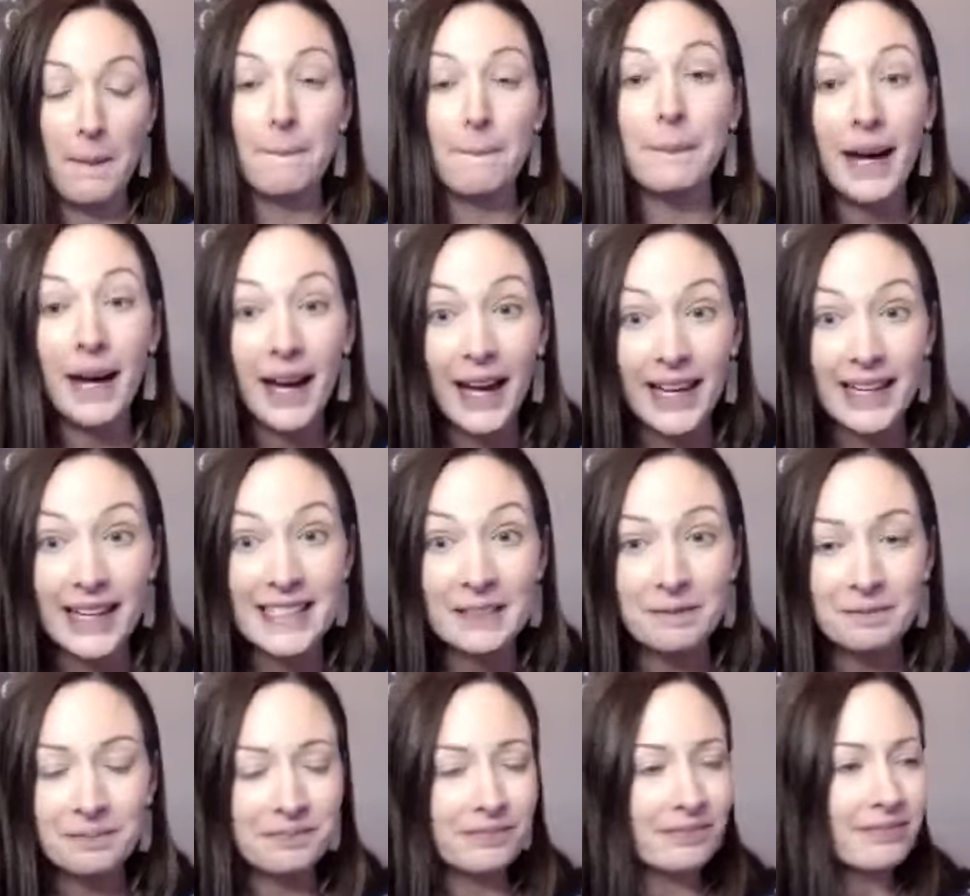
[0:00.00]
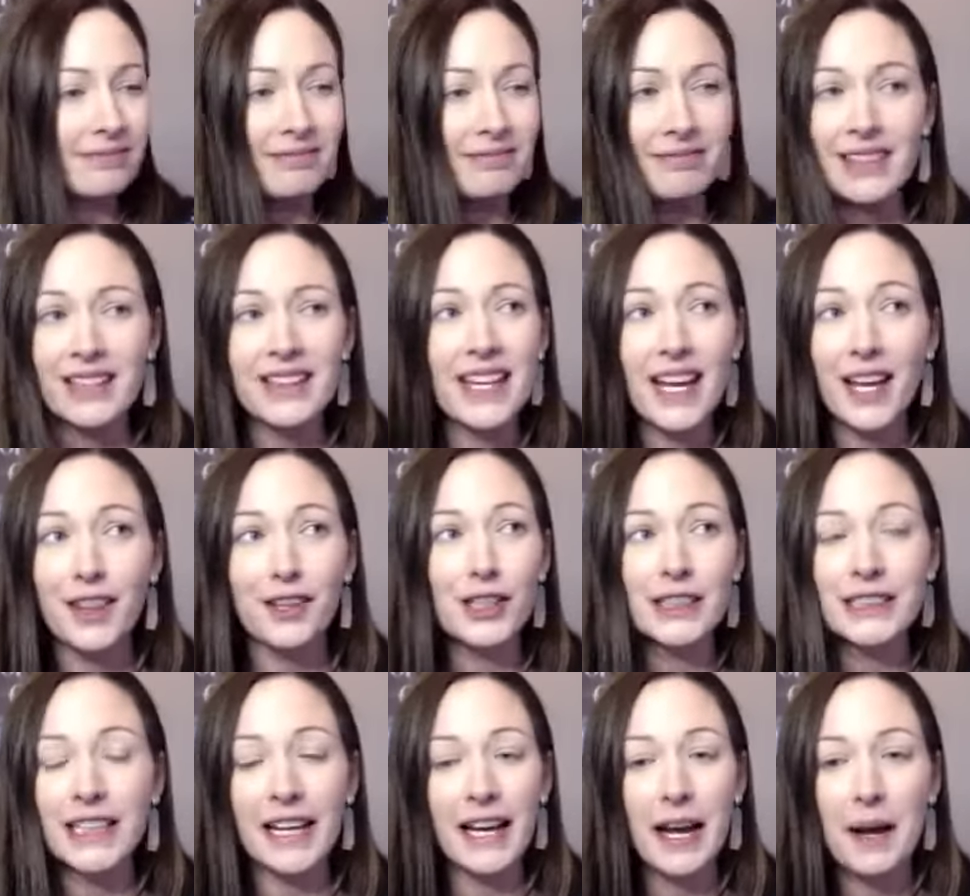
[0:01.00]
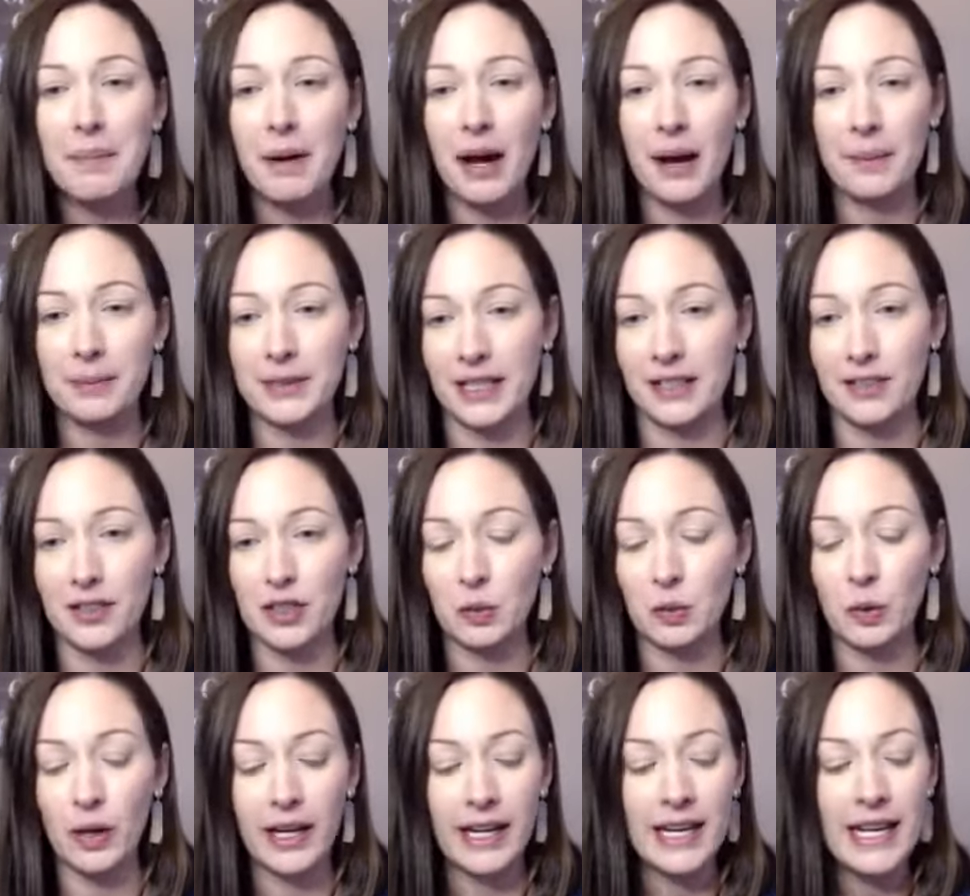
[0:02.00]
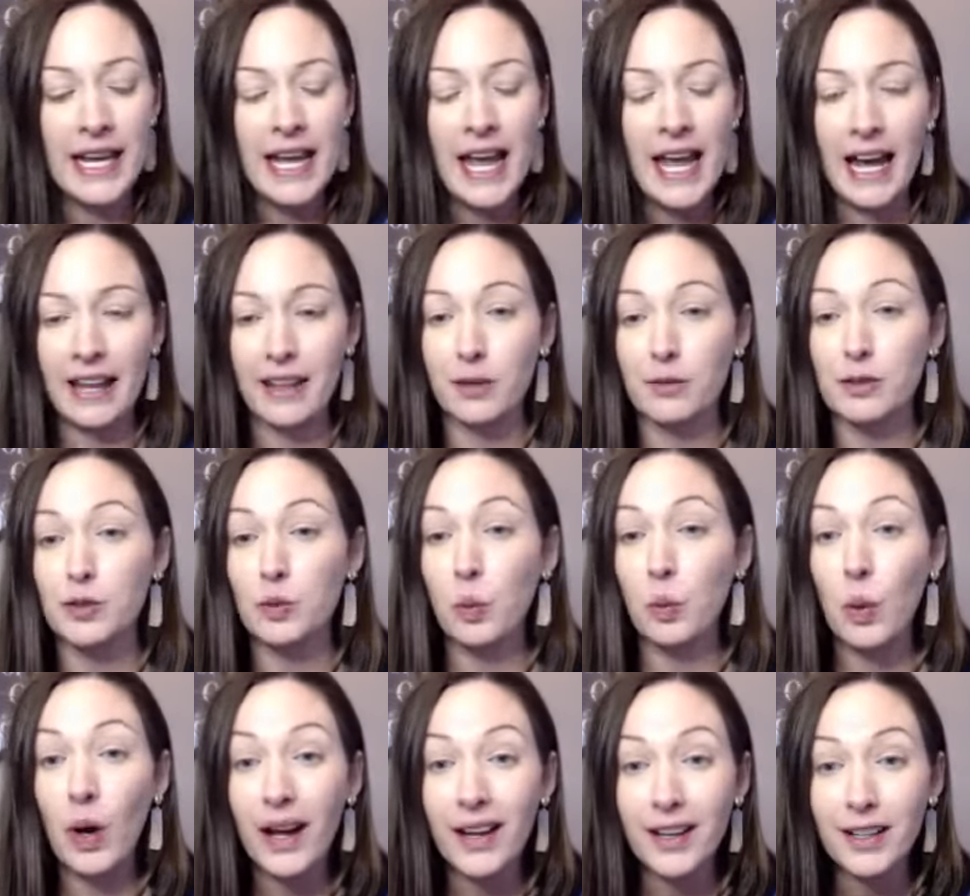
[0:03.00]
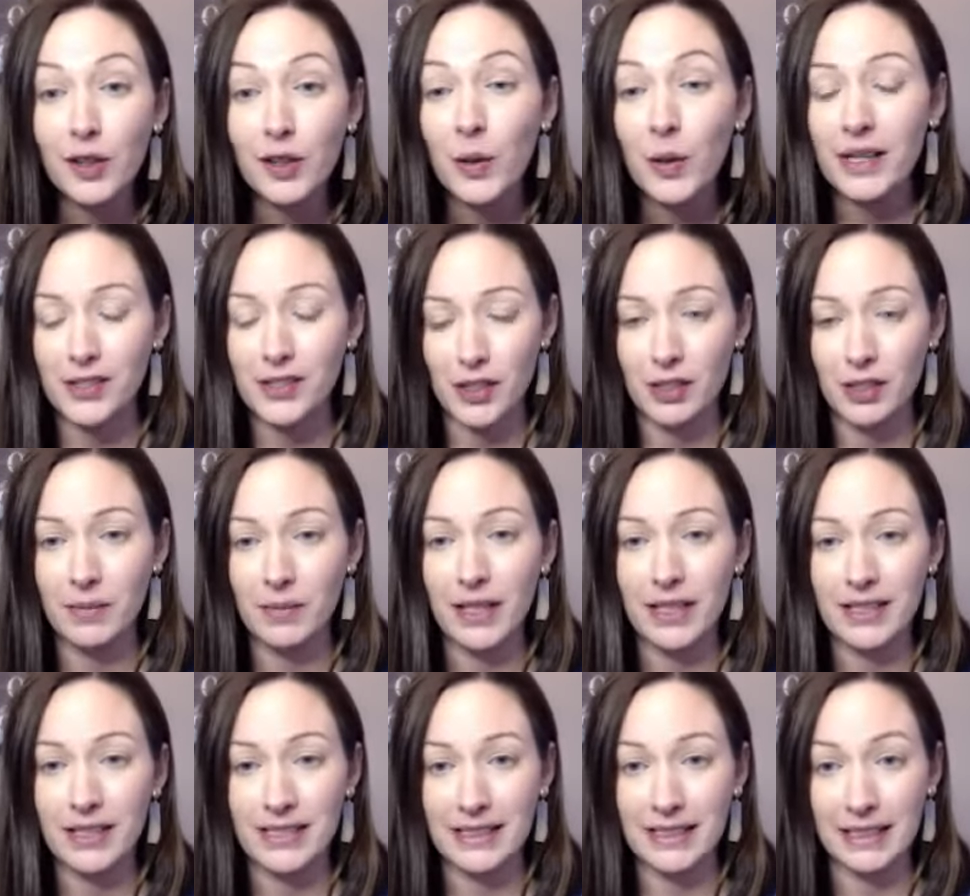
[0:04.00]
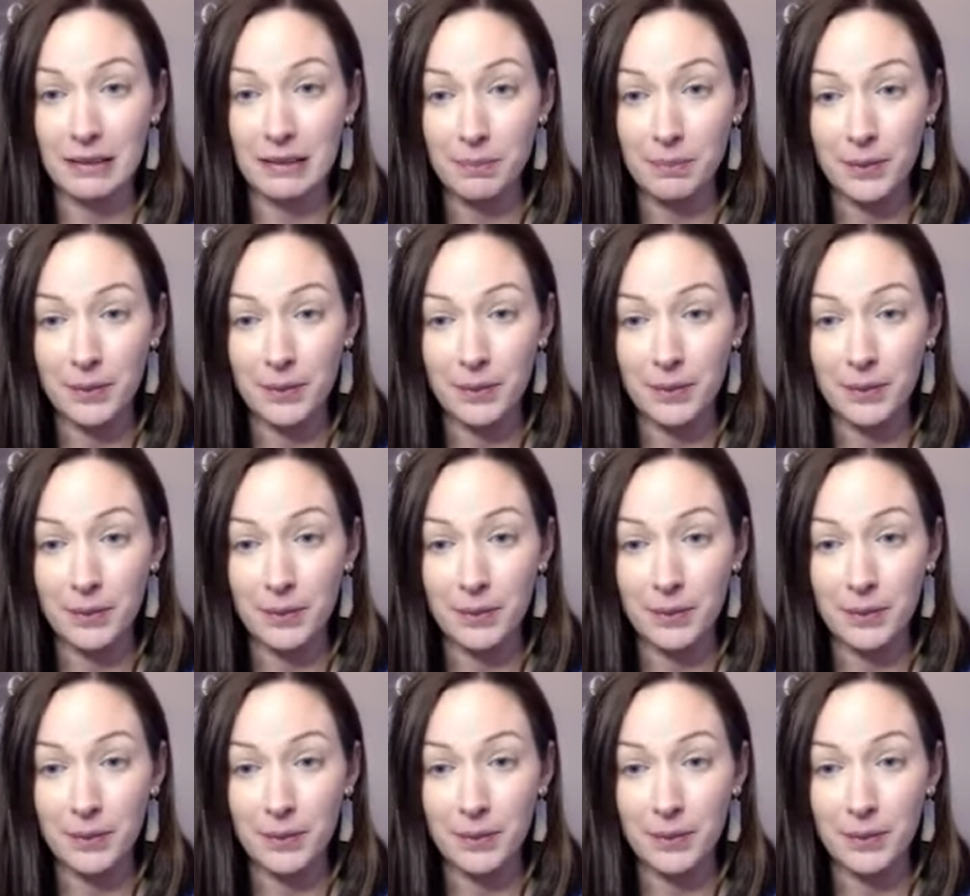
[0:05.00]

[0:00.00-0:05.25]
But the other day I popped onto one and there was one question about sleep.